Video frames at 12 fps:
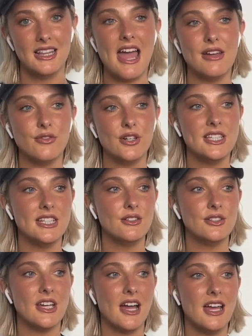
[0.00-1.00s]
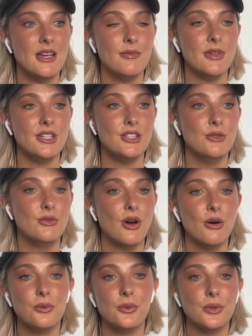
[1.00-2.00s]
Every single time you
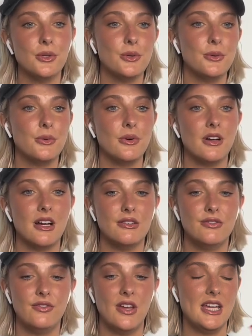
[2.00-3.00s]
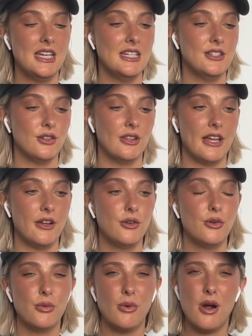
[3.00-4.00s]
go through a phase or like
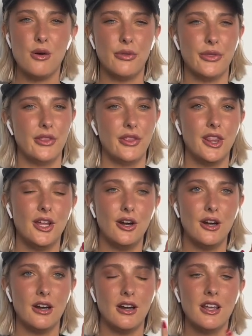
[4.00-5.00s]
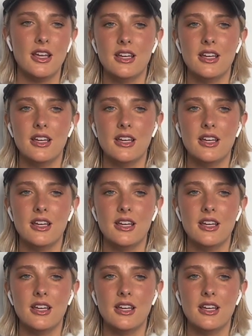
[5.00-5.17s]
growth and learn,